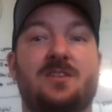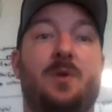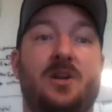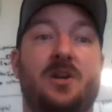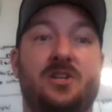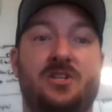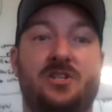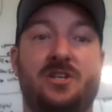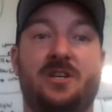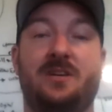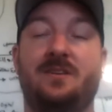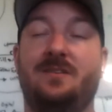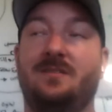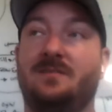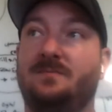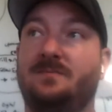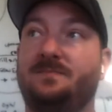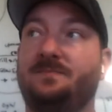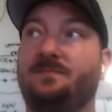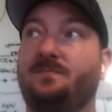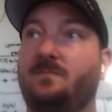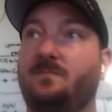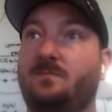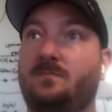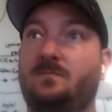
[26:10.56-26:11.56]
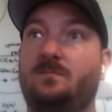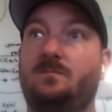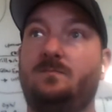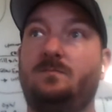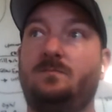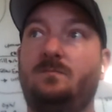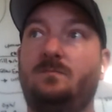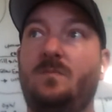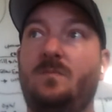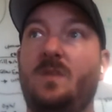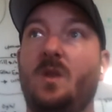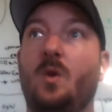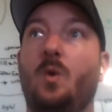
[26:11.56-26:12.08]
budget,
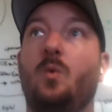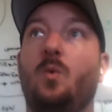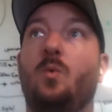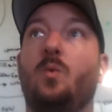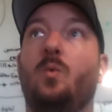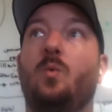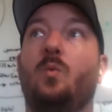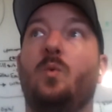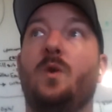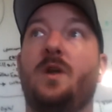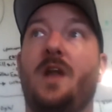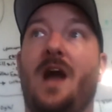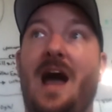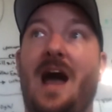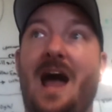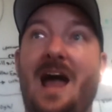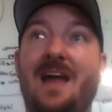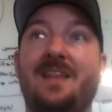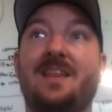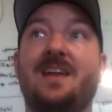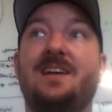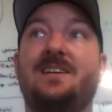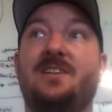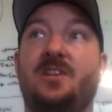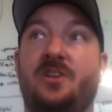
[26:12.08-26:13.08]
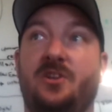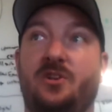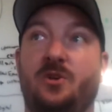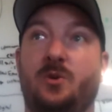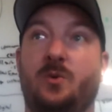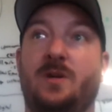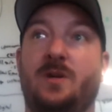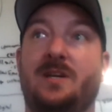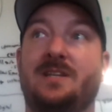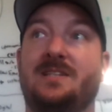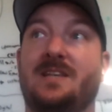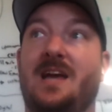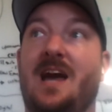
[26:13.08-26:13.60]
what I like to
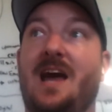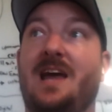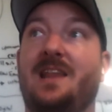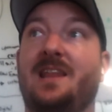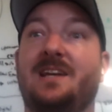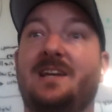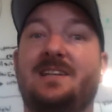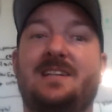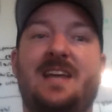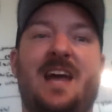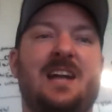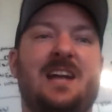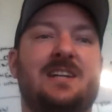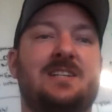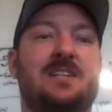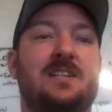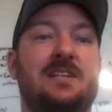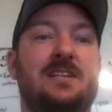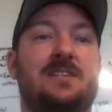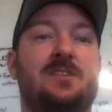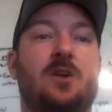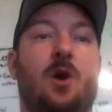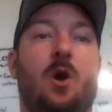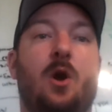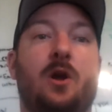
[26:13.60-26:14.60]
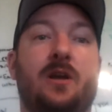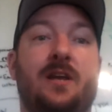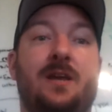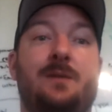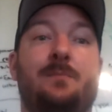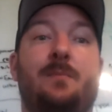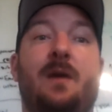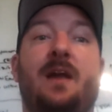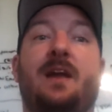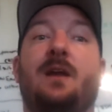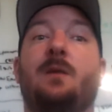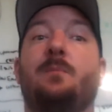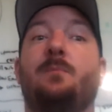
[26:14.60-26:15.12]
do is I like to actually target
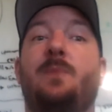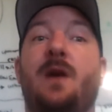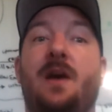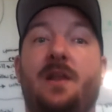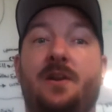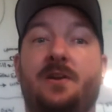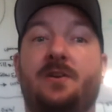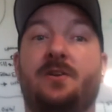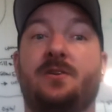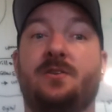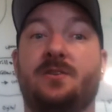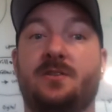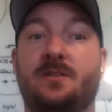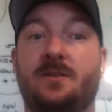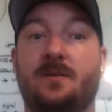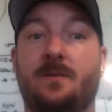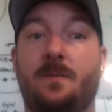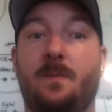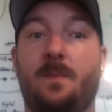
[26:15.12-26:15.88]
my competitors.